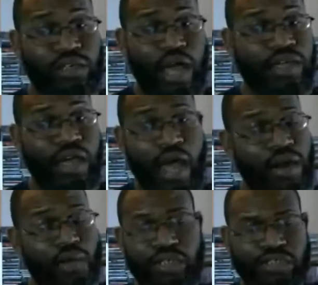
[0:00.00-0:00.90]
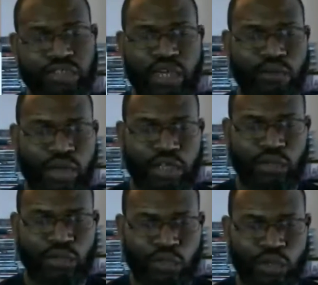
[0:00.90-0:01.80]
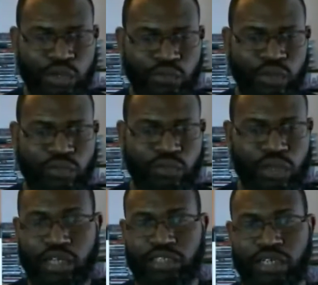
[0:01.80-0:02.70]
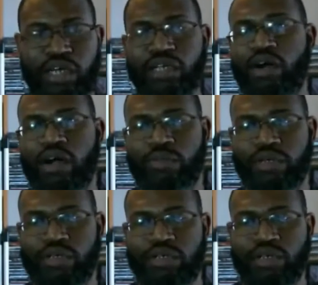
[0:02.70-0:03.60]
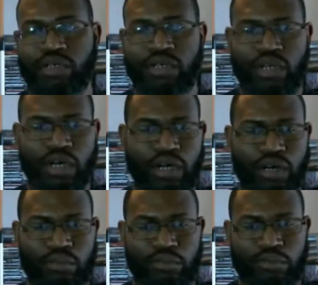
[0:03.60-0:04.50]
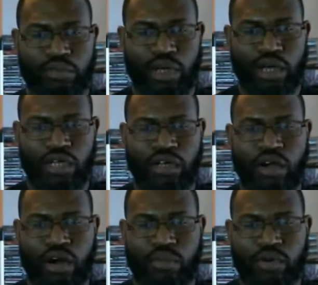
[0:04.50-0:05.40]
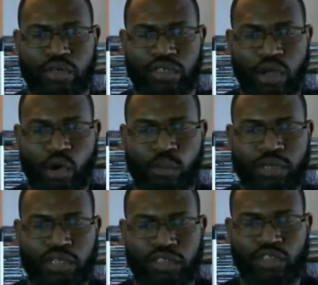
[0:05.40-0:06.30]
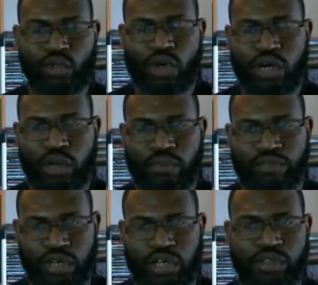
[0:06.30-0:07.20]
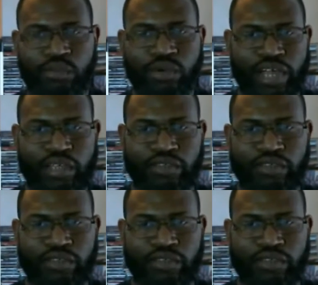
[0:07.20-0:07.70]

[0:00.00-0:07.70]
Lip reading: I don't think the same way you do in regard to Under Armour. Under Armour is opening the door up for other brands.